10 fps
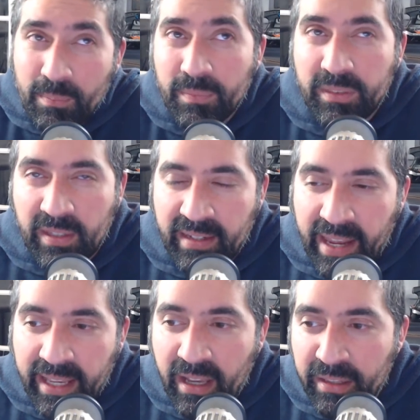
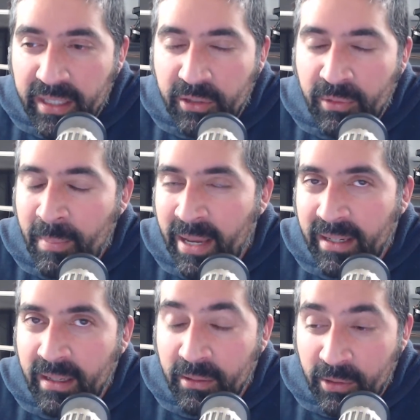Today I think
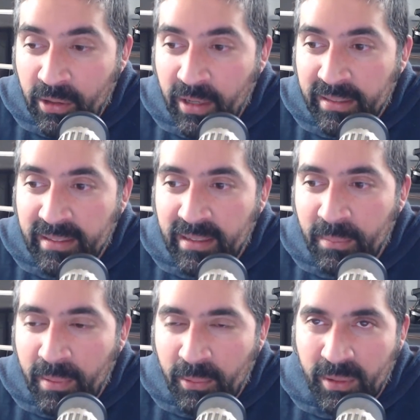Rebecca and I did
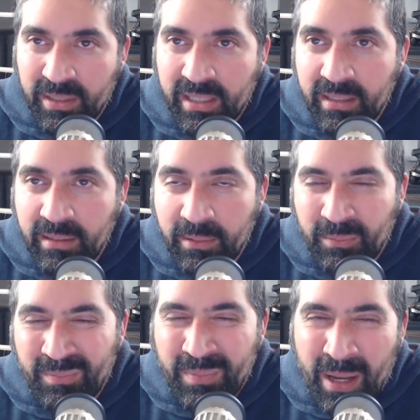
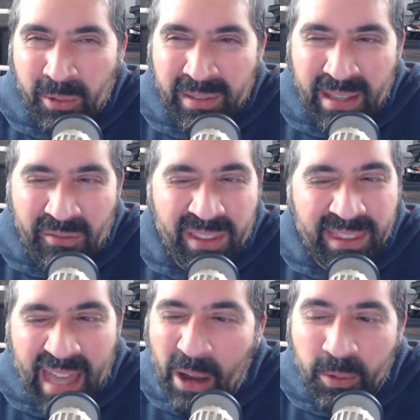about
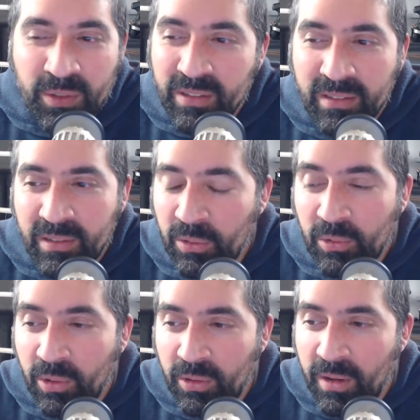7,000, so
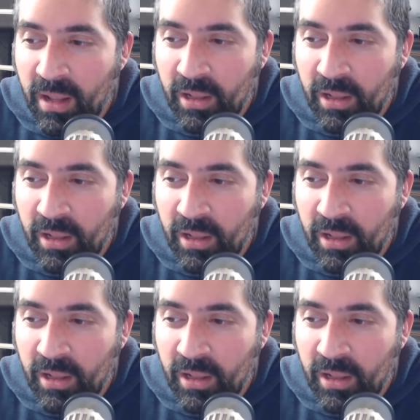not a